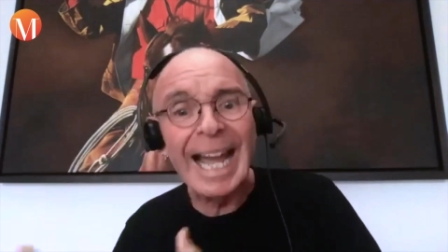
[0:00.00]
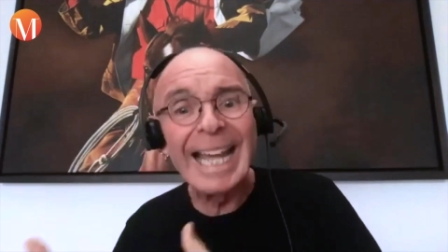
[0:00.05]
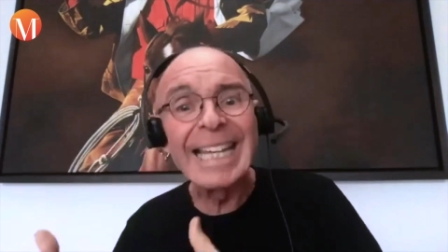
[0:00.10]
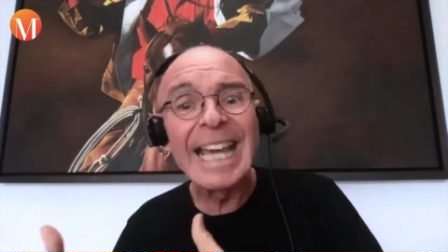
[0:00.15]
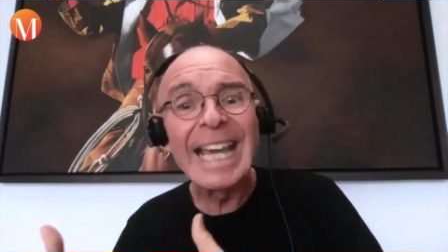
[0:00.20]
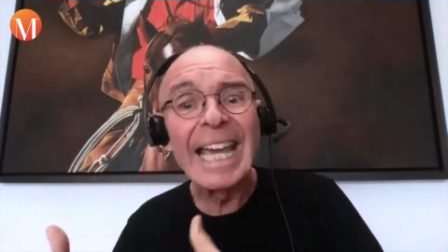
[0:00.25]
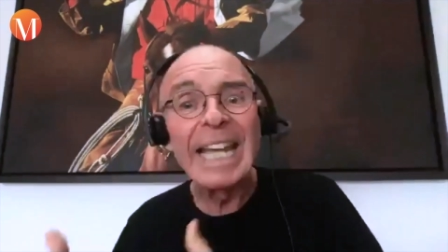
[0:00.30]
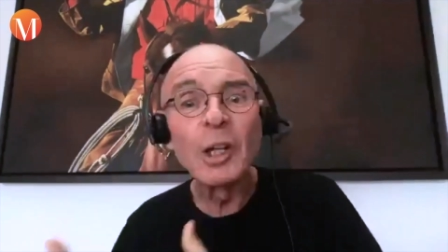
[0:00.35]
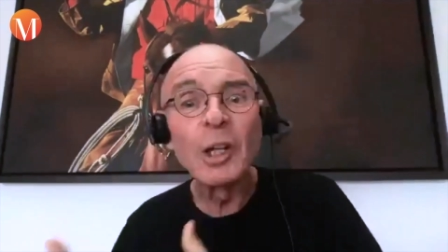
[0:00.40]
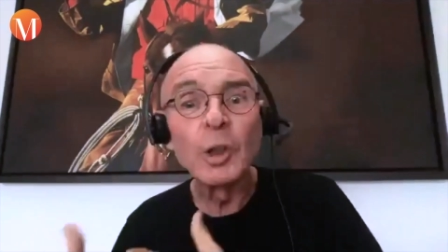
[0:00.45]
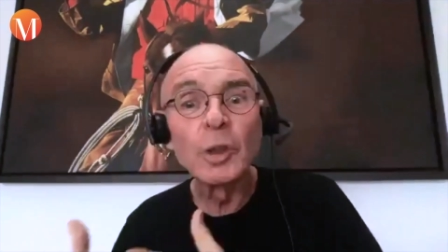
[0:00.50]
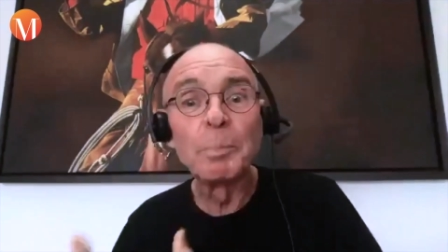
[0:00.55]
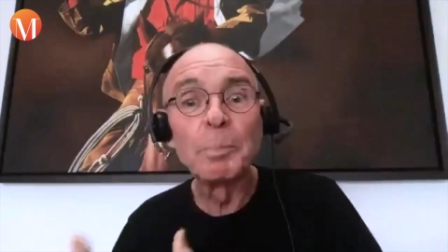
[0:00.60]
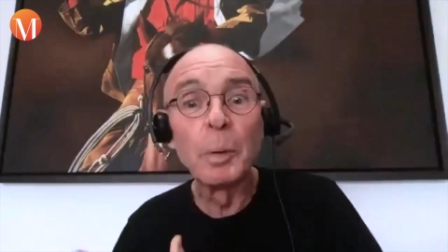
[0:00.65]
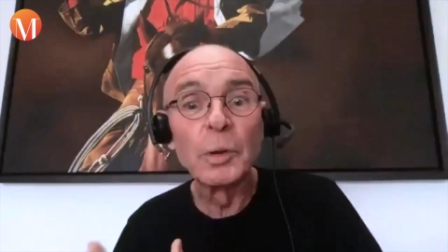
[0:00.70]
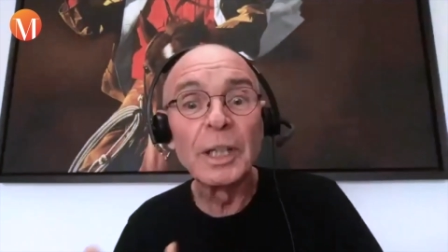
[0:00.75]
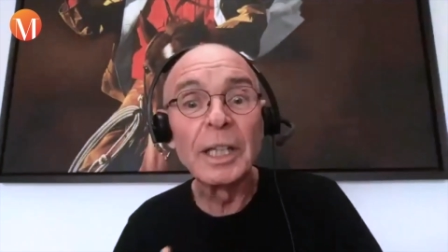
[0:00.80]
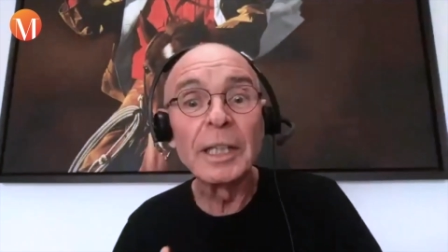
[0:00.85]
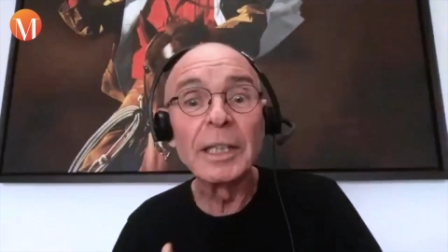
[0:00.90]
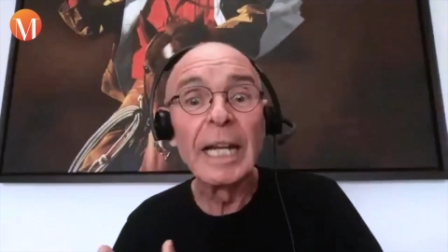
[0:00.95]
I cannot
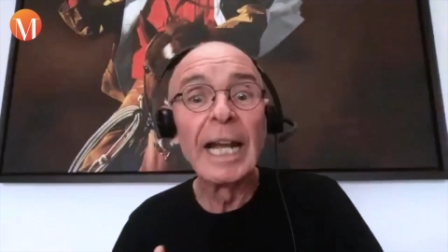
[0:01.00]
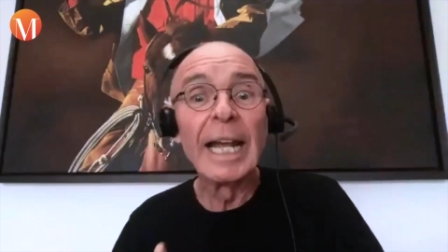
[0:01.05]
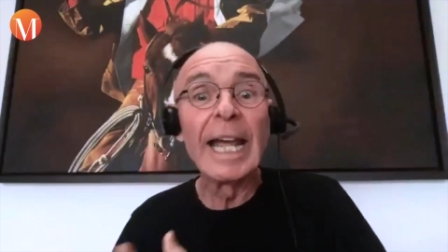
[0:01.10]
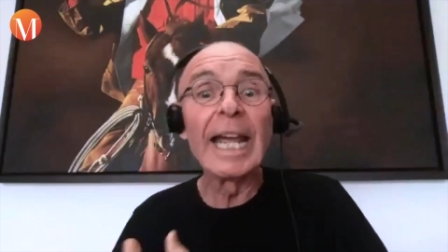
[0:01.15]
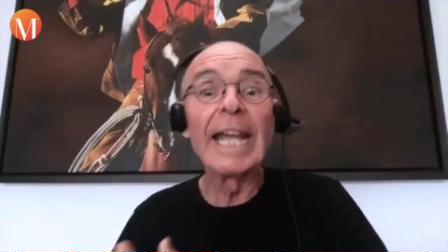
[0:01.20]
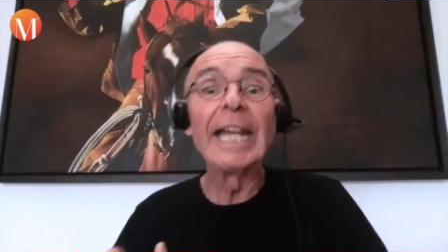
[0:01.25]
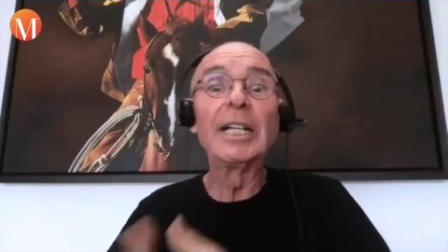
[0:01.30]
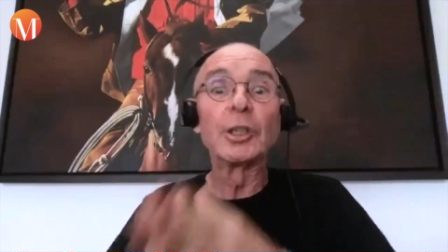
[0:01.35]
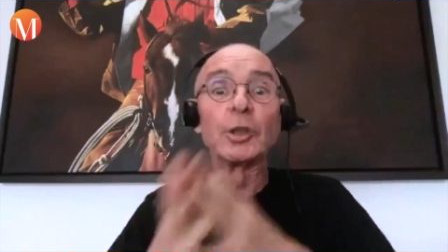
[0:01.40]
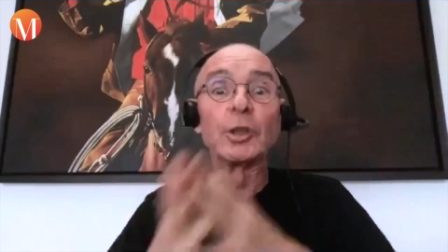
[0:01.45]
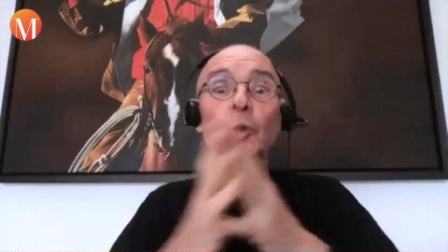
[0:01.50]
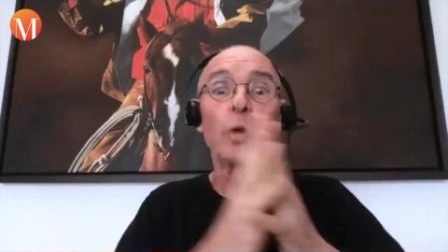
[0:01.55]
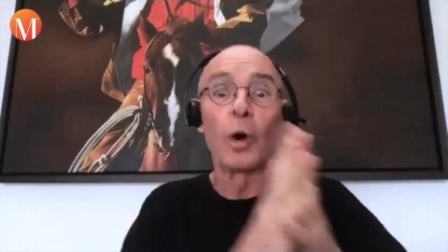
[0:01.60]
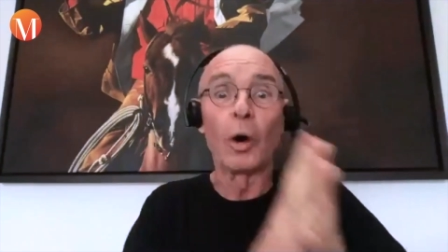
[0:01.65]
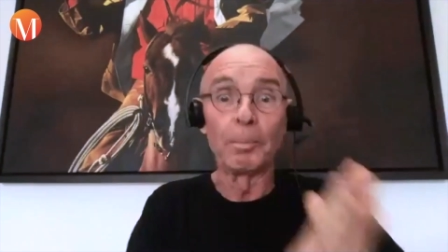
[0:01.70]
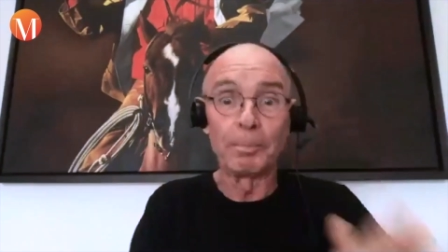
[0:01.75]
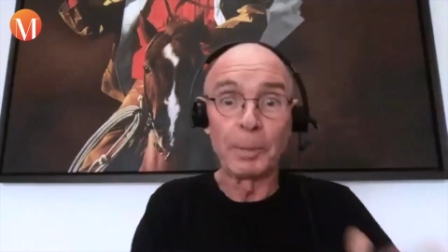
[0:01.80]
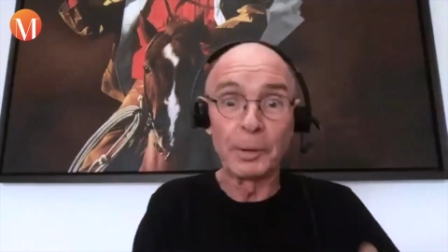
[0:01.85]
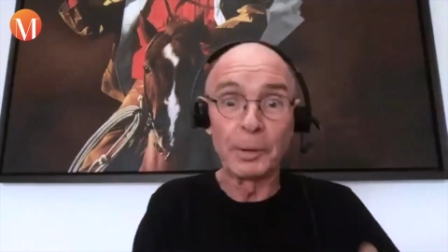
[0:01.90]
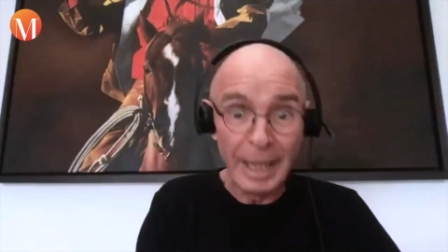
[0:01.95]
put it into
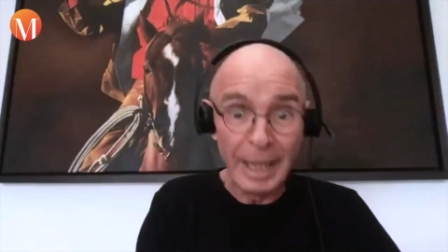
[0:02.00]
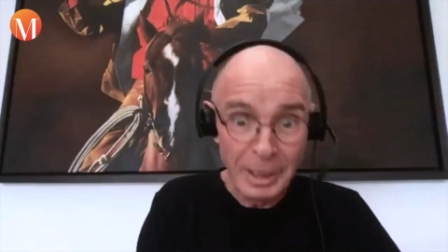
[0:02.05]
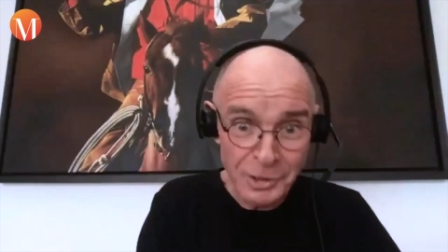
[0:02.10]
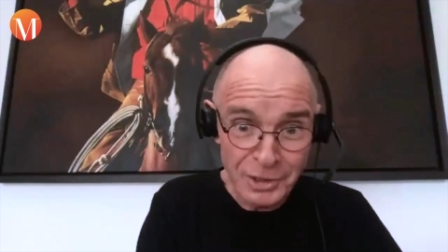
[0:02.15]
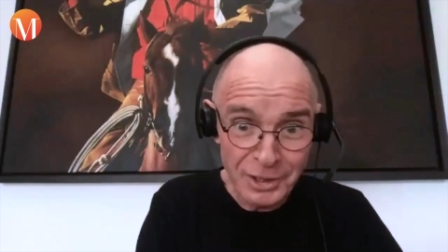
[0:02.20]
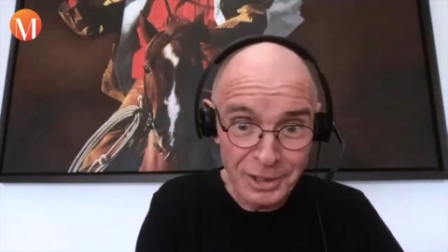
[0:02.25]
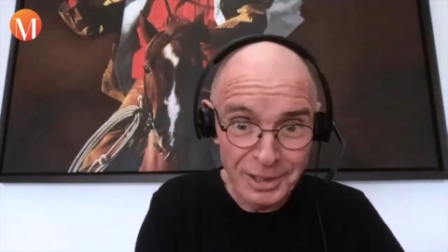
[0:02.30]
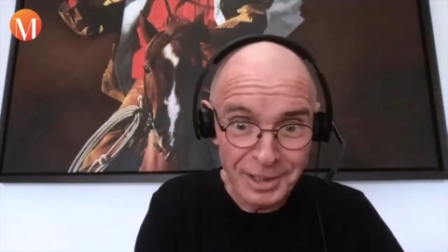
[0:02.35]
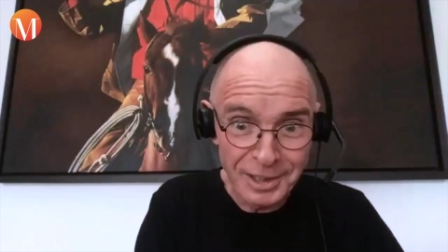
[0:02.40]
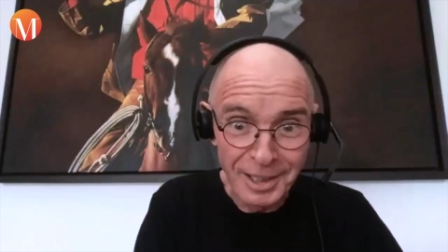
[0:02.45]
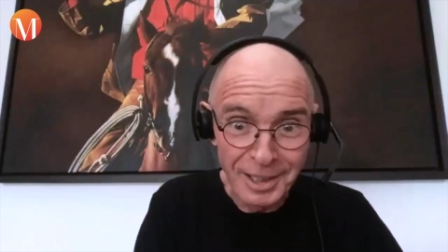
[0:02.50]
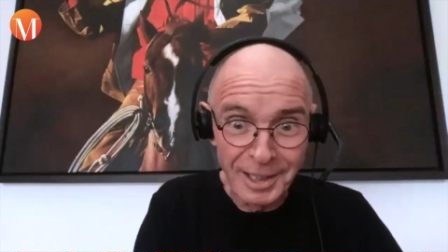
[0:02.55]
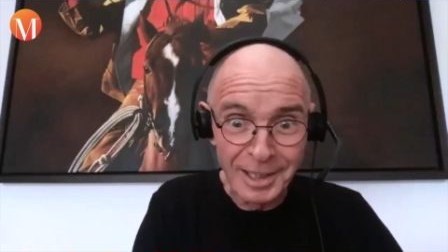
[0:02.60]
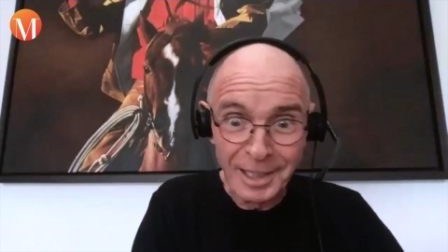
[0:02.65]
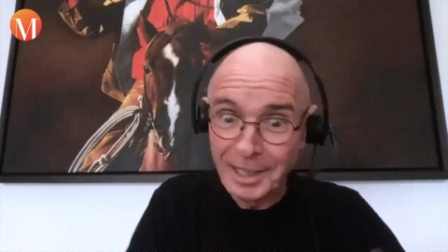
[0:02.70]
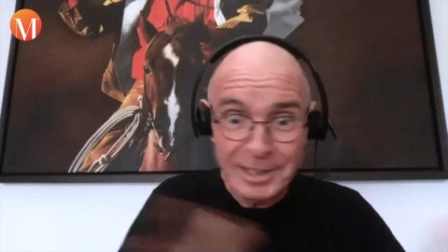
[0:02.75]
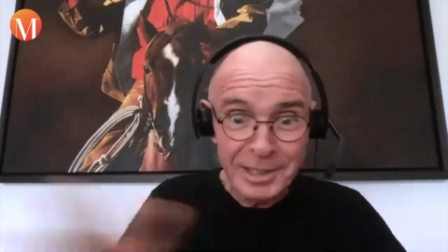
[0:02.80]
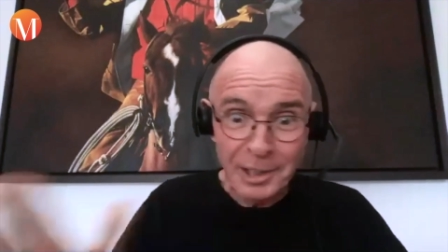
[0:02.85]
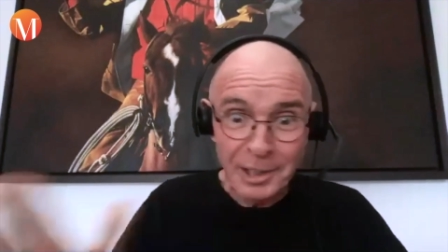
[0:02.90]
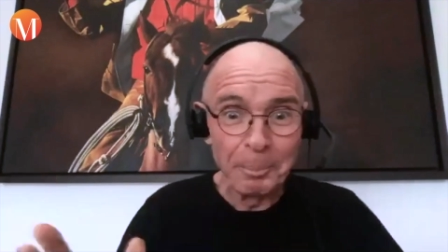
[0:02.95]
corporation.
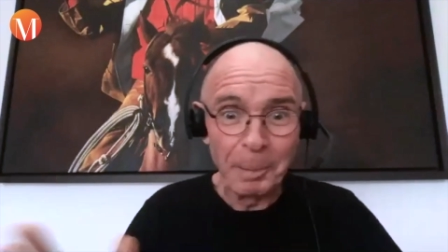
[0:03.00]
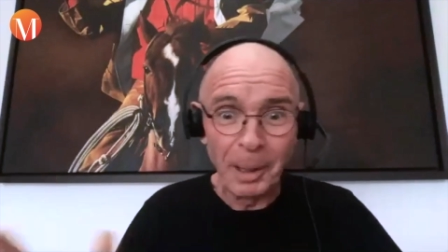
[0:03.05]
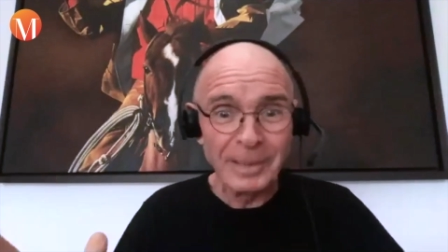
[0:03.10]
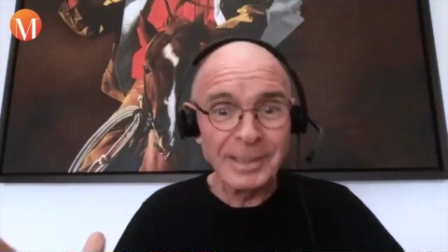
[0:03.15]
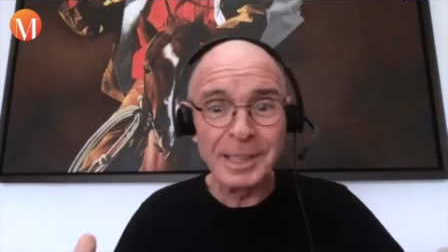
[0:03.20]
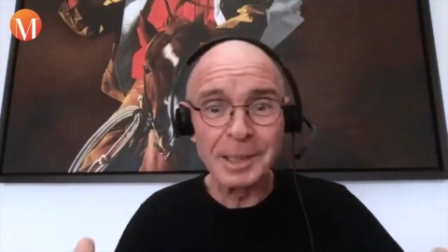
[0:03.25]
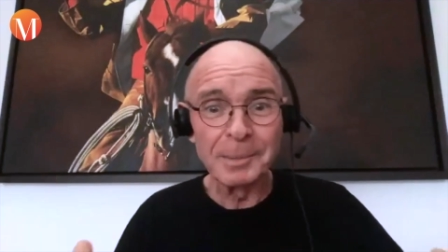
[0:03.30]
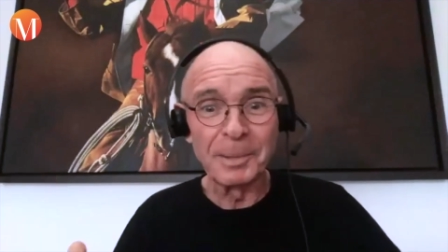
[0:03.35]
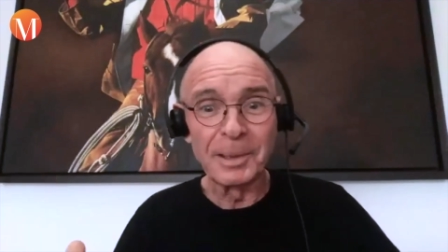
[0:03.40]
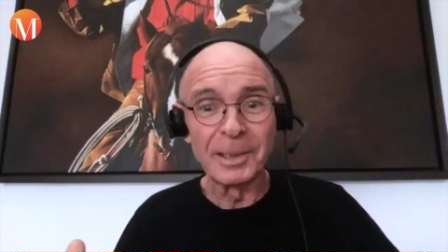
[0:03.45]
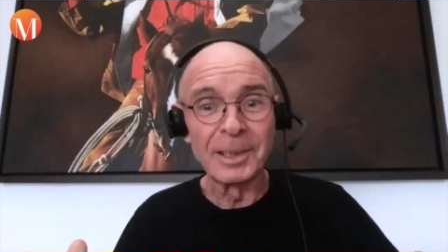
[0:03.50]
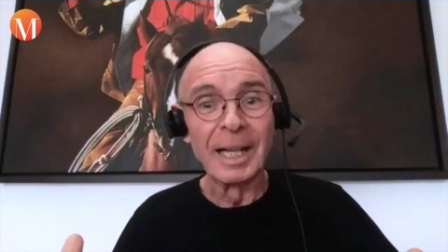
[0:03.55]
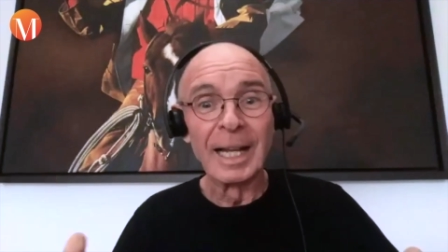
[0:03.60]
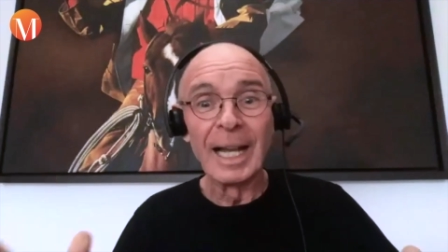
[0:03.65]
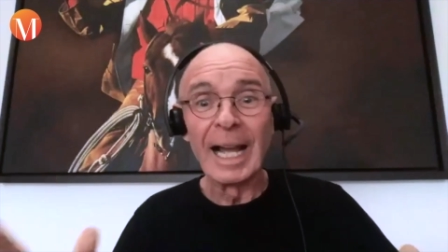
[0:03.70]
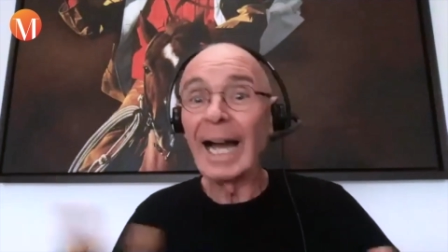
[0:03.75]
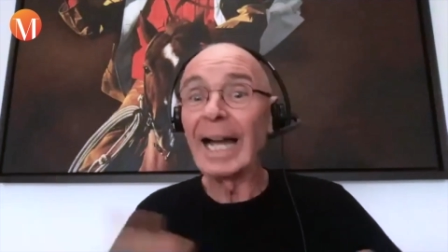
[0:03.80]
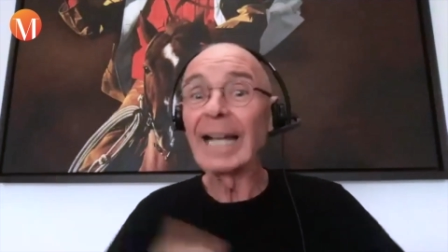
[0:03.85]
It's not possible.